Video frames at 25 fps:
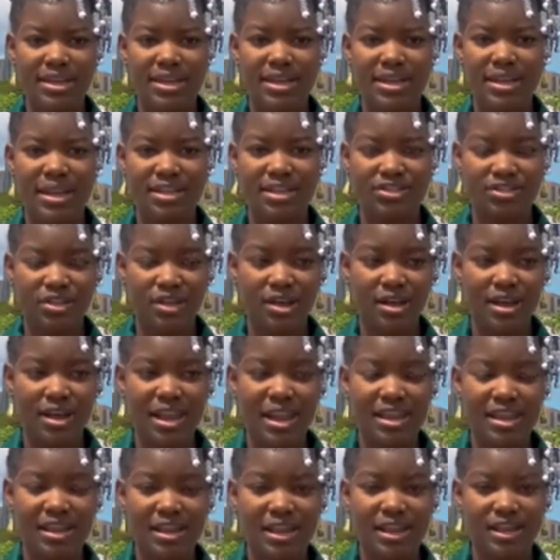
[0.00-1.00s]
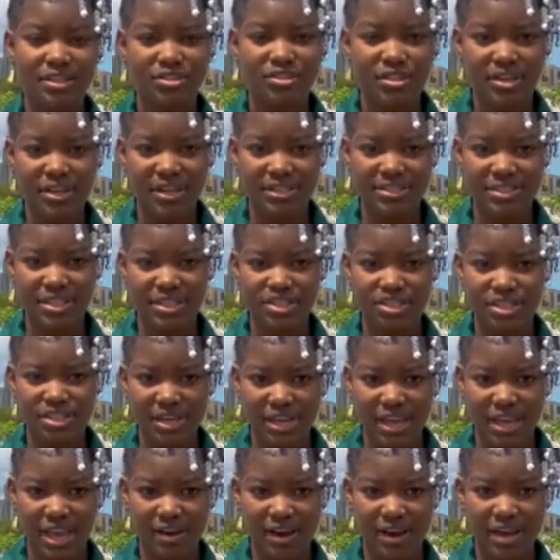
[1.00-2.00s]
in electrical and electronics
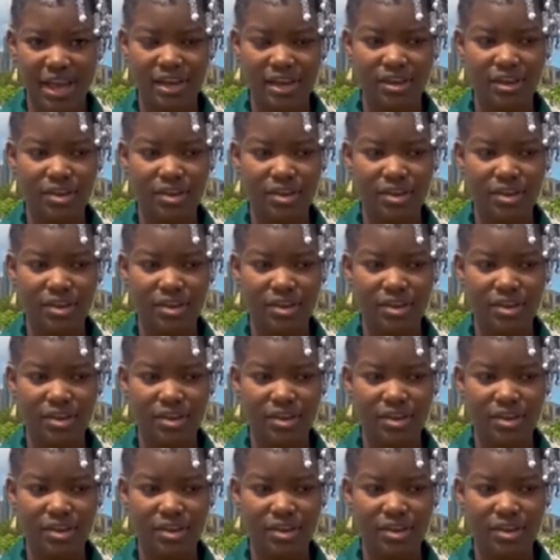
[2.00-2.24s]
engineering